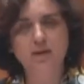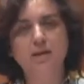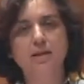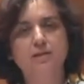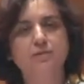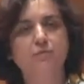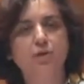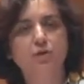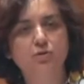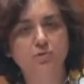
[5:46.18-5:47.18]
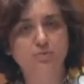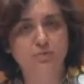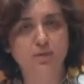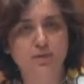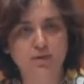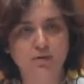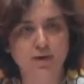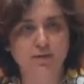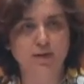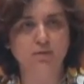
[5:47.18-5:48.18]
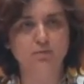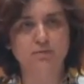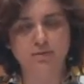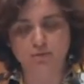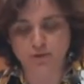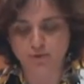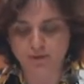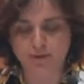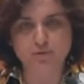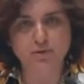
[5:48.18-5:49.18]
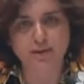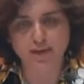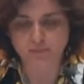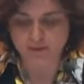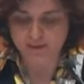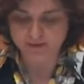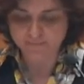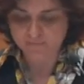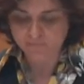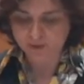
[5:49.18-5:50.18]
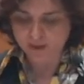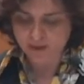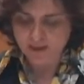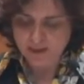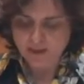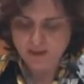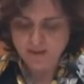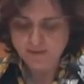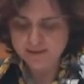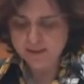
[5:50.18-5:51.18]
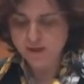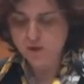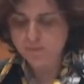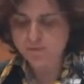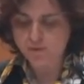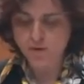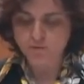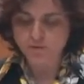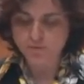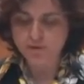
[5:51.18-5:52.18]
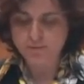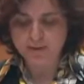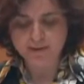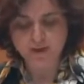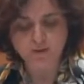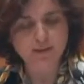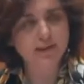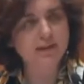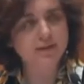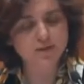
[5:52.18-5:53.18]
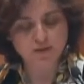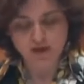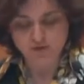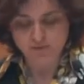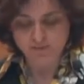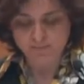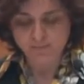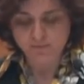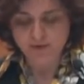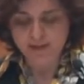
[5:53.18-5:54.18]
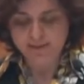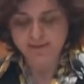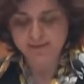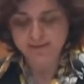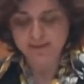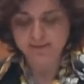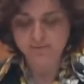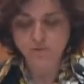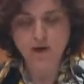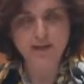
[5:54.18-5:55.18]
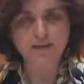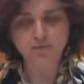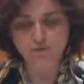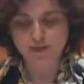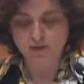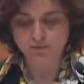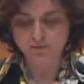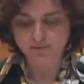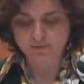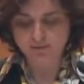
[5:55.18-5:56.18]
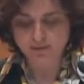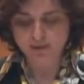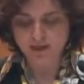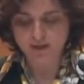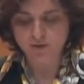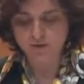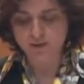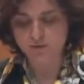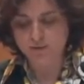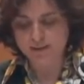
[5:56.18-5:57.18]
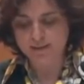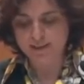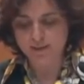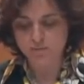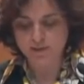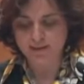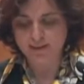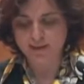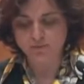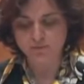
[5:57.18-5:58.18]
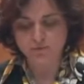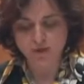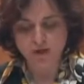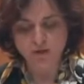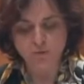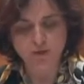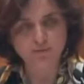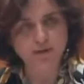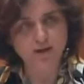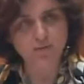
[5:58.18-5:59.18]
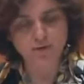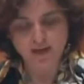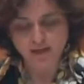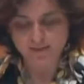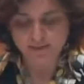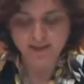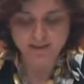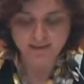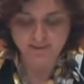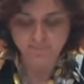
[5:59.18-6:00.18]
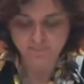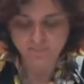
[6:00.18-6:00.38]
That's the figure two in your handout, which continues in the next page. These three groups of notes with a particular inner structure provide a distinctive quality of sound. According to Aristides Quintilianus, who lived around 300 AD,